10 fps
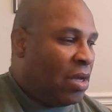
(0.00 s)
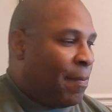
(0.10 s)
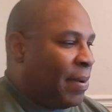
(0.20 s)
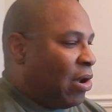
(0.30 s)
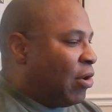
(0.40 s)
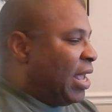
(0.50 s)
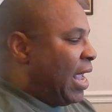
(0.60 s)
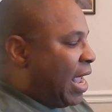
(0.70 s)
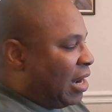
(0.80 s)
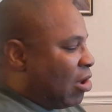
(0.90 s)
But on an
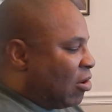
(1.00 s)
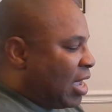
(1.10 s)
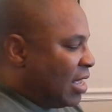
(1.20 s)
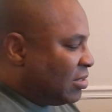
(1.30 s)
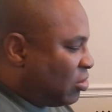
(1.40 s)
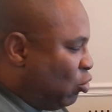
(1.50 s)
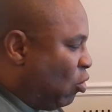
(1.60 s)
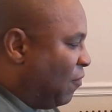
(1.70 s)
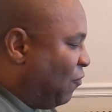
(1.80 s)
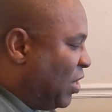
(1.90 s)
analog console, you
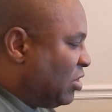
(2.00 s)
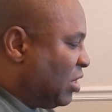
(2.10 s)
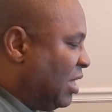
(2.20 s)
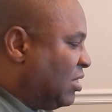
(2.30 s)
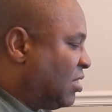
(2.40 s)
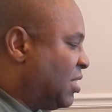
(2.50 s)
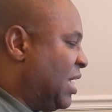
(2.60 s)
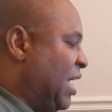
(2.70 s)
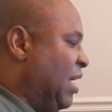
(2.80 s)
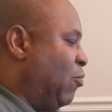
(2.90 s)
can visually
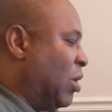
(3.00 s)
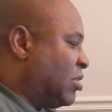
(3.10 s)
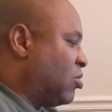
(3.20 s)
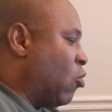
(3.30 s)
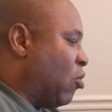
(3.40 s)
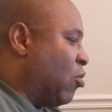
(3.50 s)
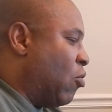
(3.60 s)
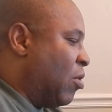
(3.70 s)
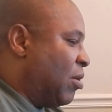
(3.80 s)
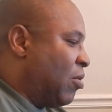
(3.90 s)
see what's
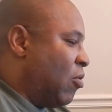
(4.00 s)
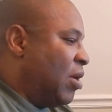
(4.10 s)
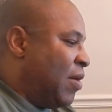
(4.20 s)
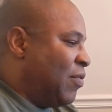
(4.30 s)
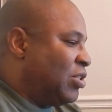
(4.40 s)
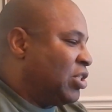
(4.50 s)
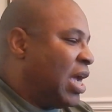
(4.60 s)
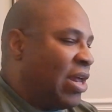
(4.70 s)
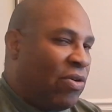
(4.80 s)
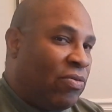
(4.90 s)
going on every
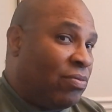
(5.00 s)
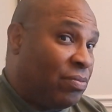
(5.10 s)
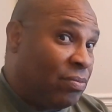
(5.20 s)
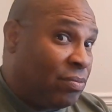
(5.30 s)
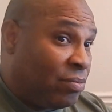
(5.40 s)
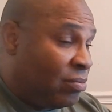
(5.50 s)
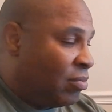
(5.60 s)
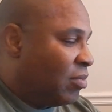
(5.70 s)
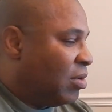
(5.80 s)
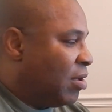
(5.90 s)
channel
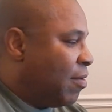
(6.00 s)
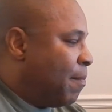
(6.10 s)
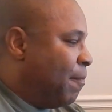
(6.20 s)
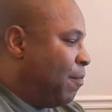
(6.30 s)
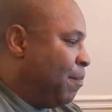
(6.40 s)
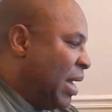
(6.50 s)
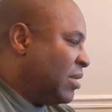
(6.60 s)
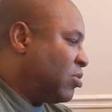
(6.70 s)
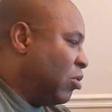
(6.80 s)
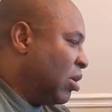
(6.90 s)

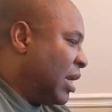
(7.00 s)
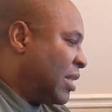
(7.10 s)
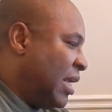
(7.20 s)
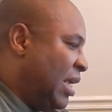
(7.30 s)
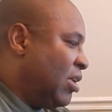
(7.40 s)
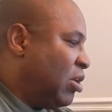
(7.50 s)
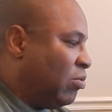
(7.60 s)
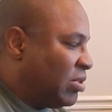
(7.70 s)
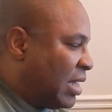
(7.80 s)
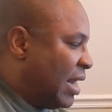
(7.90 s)
based on looking at the
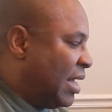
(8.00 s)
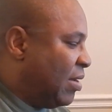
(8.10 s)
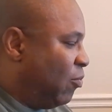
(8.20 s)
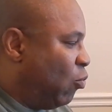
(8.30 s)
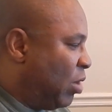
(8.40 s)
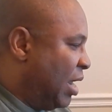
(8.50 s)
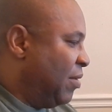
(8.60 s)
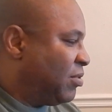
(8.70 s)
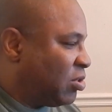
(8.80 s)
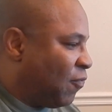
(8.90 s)
EQ setting
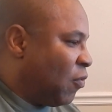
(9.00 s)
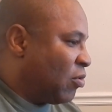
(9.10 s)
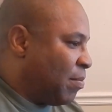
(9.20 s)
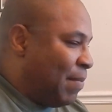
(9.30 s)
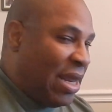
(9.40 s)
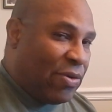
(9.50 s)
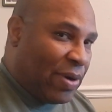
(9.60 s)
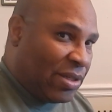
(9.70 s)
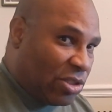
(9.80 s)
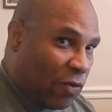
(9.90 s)
and so forth, the metering
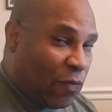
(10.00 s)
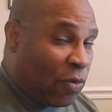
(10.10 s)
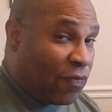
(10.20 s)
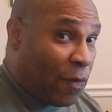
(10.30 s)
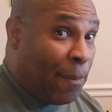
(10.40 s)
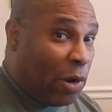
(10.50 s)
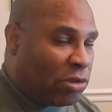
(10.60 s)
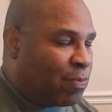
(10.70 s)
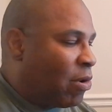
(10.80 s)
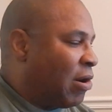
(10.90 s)
and so forth, for
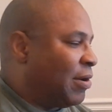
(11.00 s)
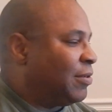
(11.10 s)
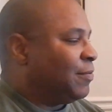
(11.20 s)
most part.